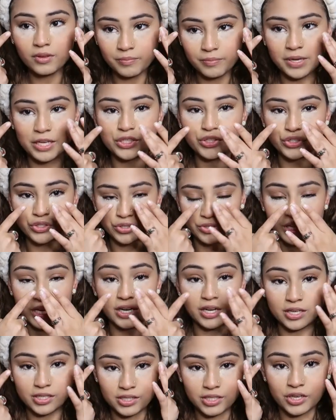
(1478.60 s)
make sure
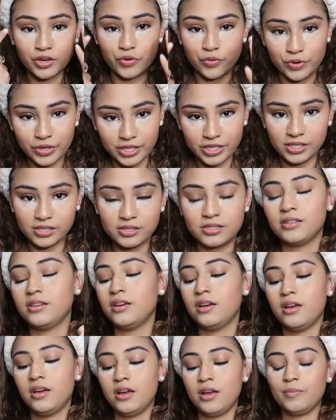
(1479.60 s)
that it doesn't crease,
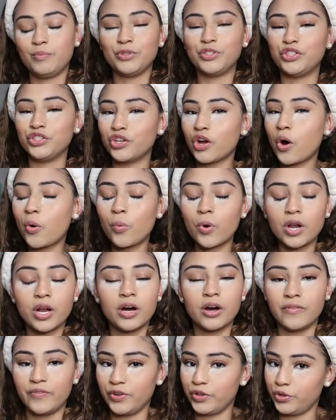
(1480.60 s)
but you don't want
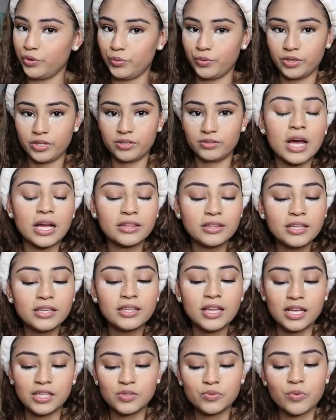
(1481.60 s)
to overdo it. I
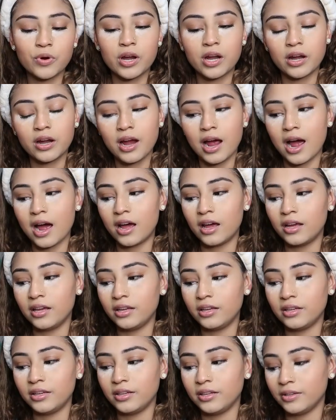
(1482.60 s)
think that's where
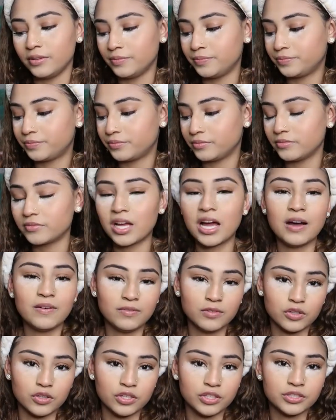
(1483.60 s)
I
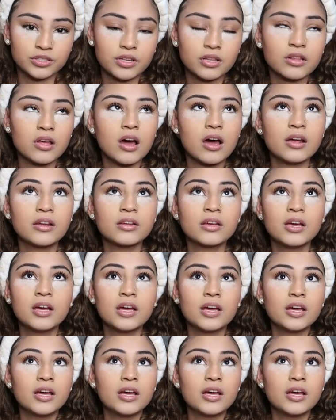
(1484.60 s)
have learned a lot.